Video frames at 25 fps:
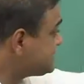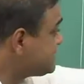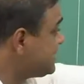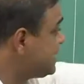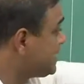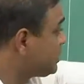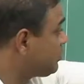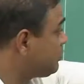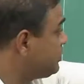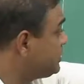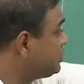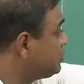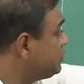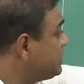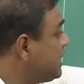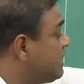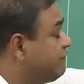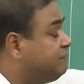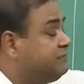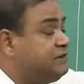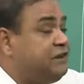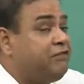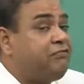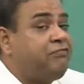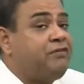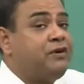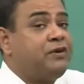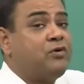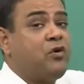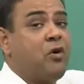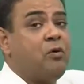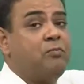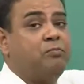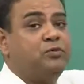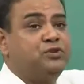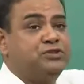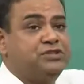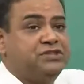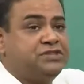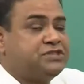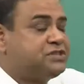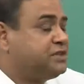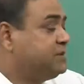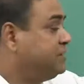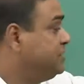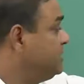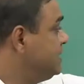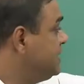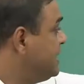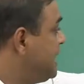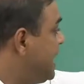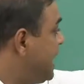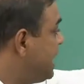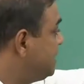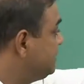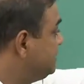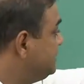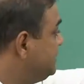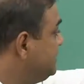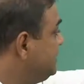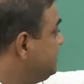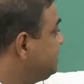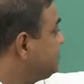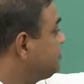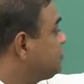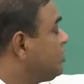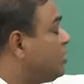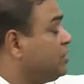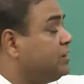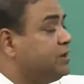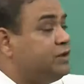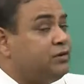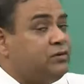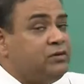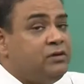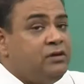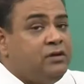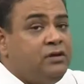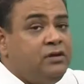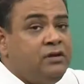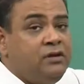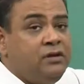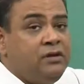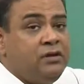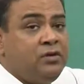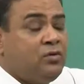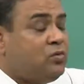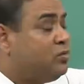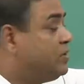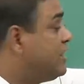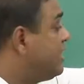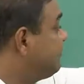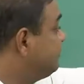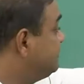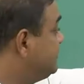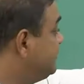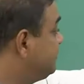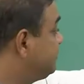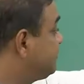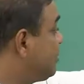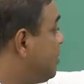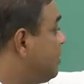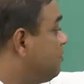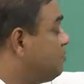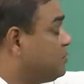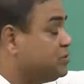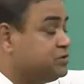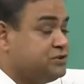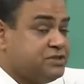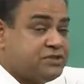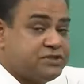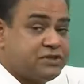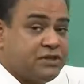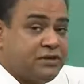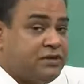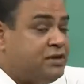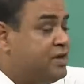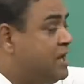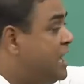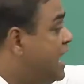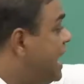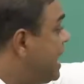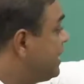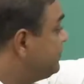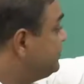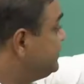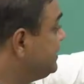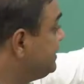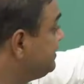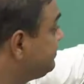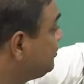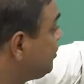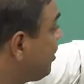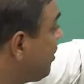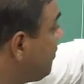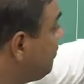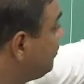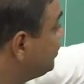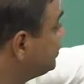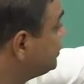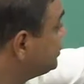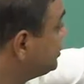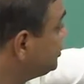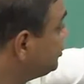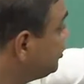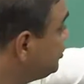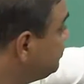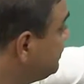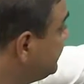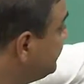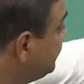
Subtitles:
liquid would have different composition, and these solid would have this composition, and these composition would be